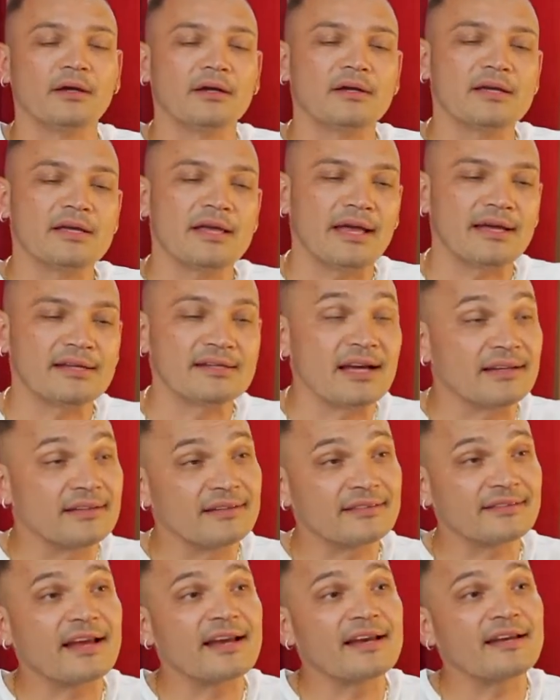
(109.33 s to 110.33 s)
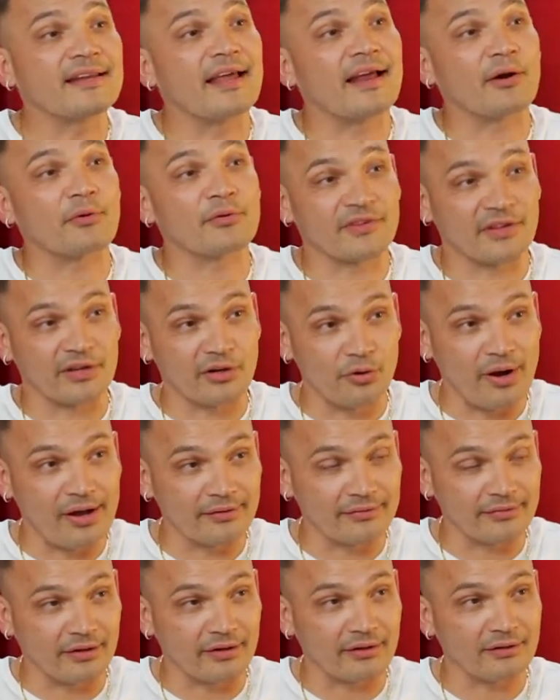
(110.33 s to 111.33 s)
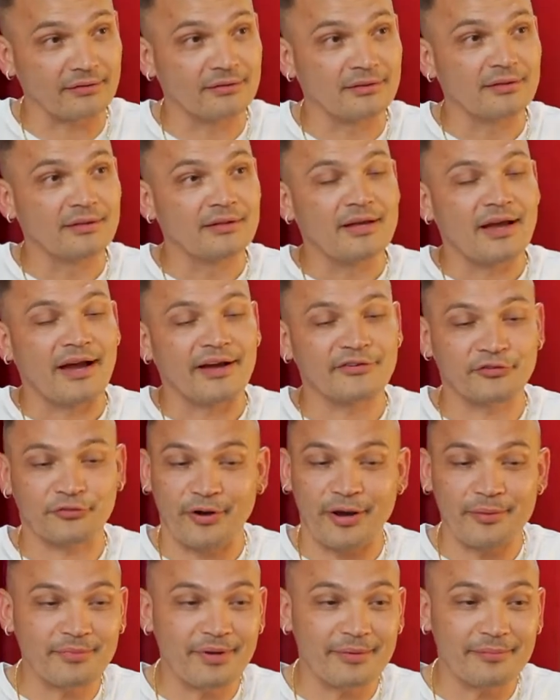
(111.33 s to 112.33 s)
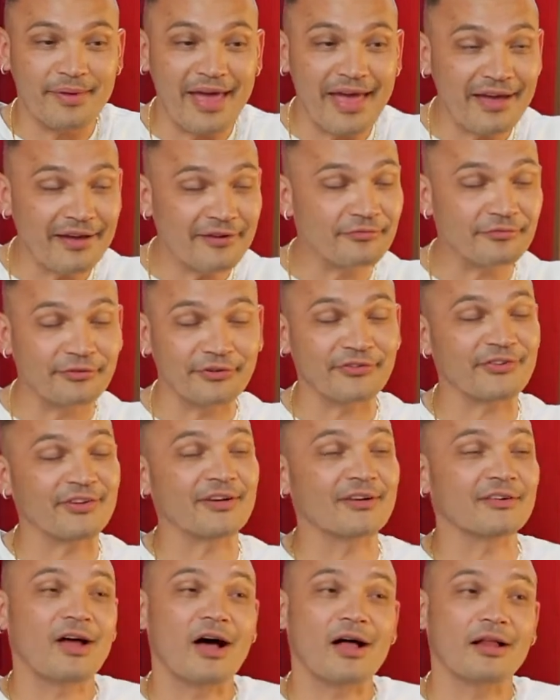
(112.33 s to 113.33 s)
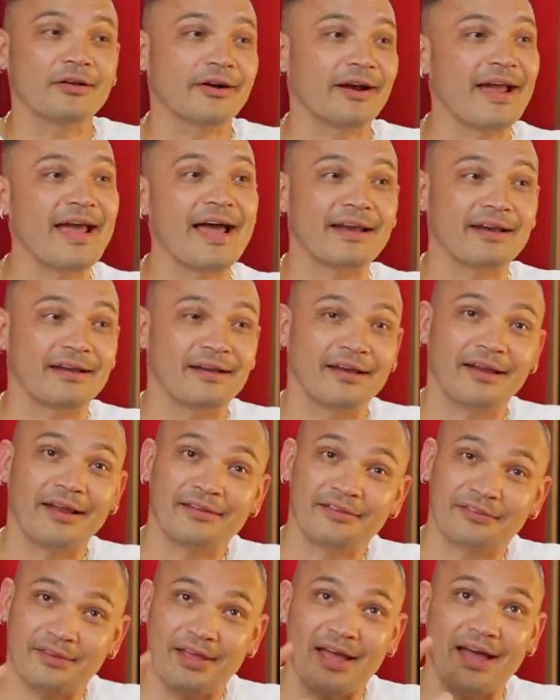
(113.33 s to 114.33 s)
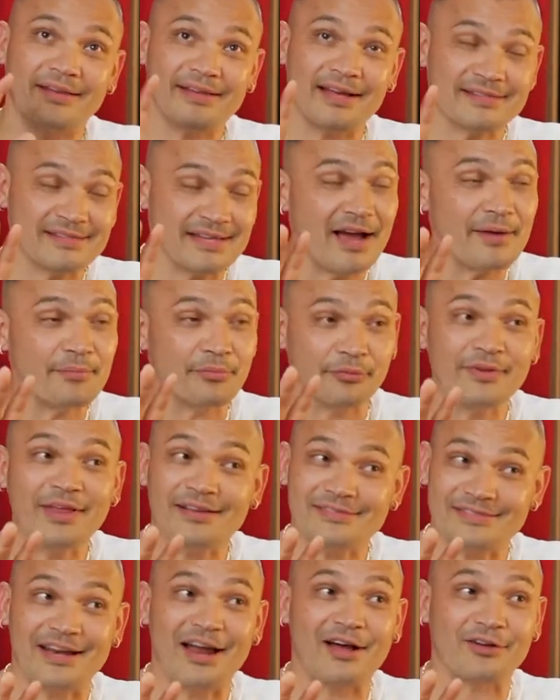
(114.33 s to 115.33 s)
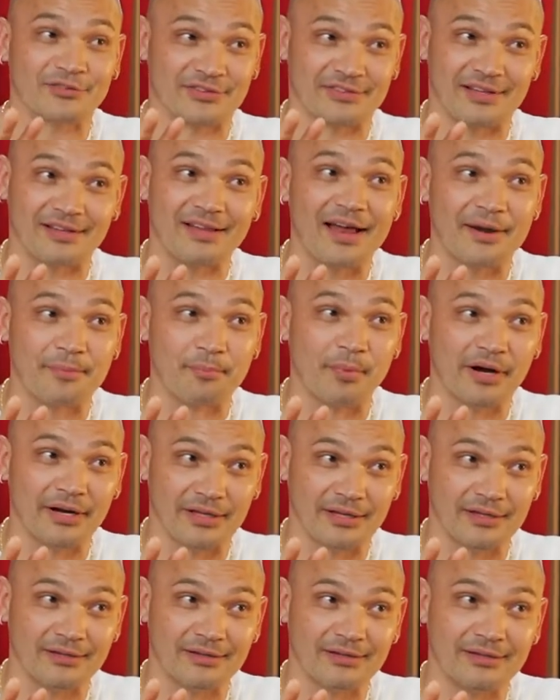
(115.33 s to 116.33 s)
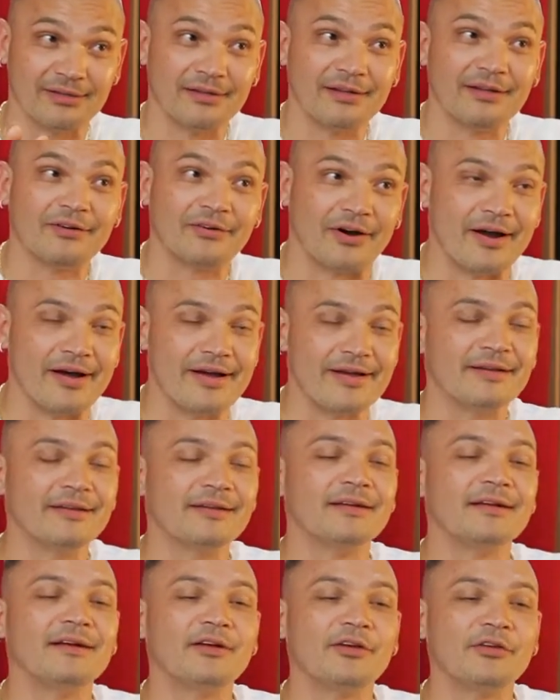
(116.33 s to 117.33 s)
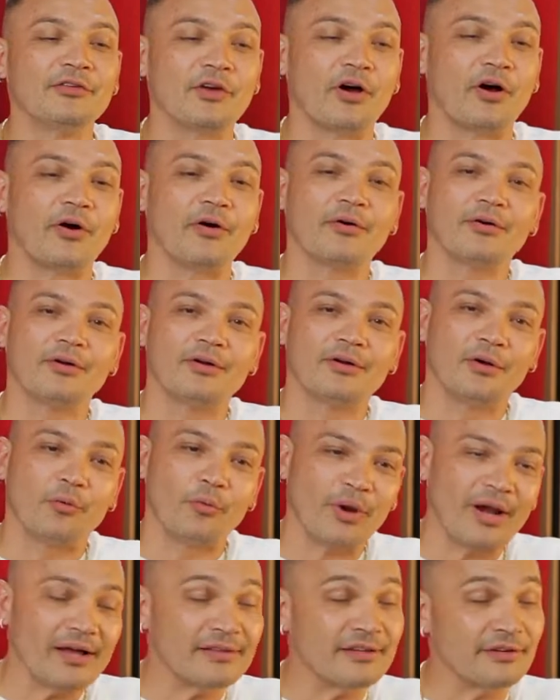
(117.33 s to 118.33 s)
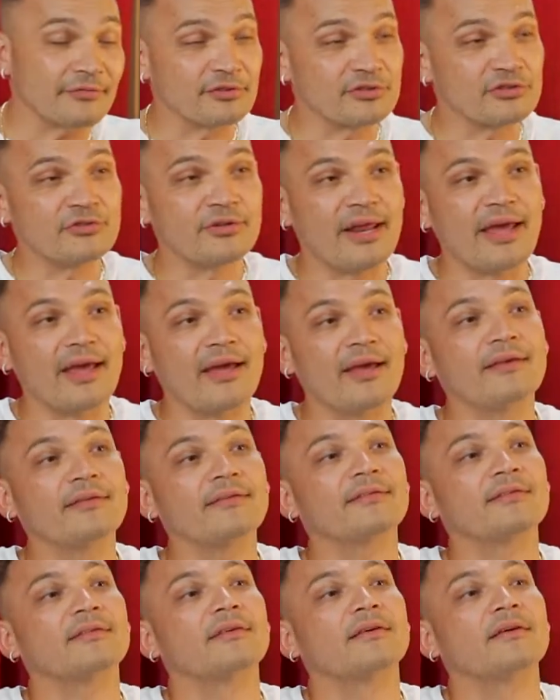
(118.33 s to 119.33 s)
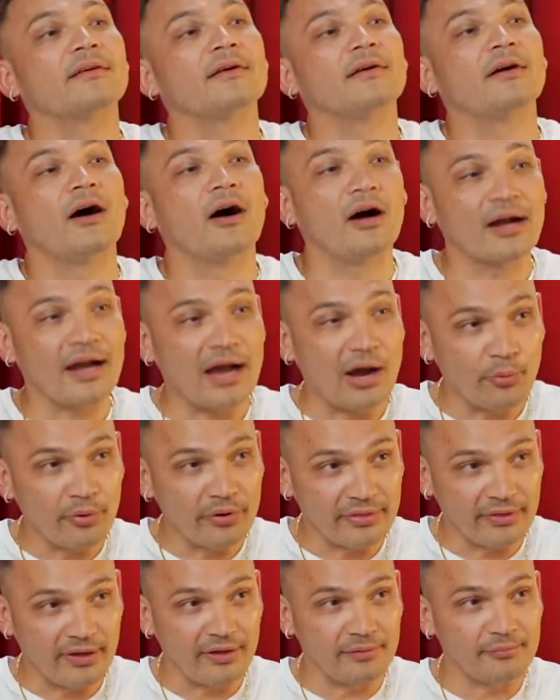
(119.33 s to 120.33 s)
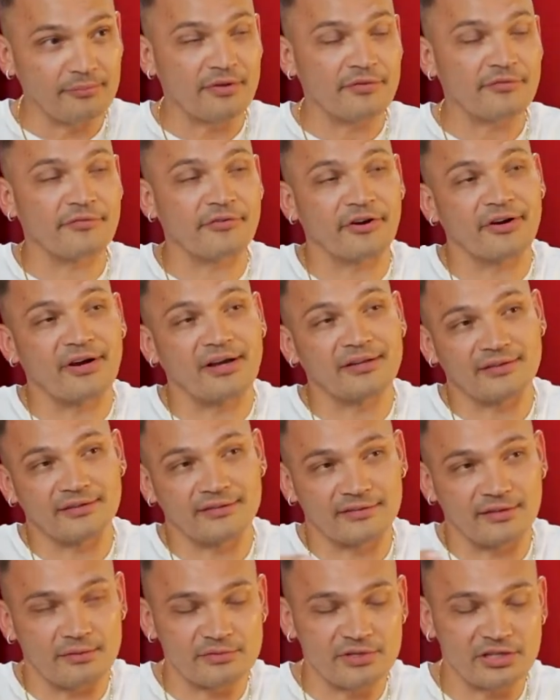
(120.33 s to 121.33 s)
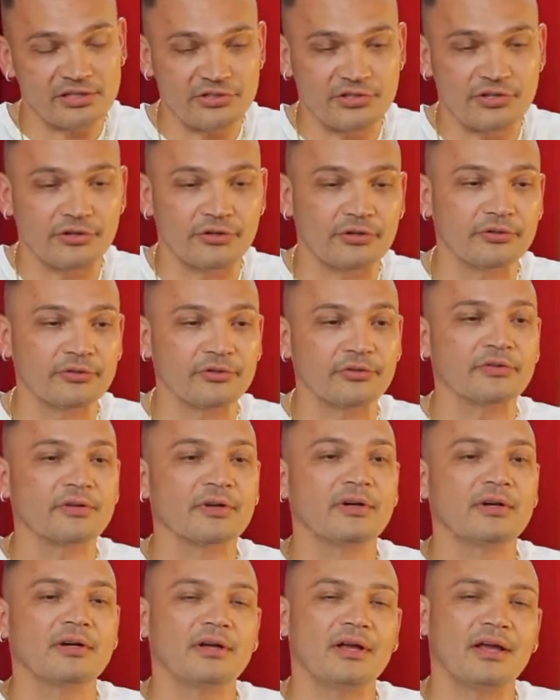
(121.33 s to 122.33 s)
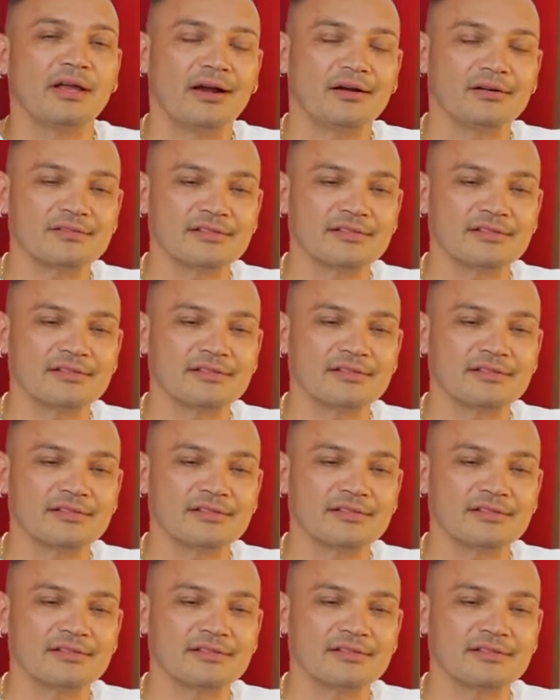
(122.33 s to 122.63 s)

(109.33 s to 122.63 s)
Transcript: And I decided that I was going to go out there. I scraped up every single dollar I had, and at that time, $3,000 is a lot of money. Yeah. Right. So went out there for 2 days, hung out with him, figured out the subject tos, and I was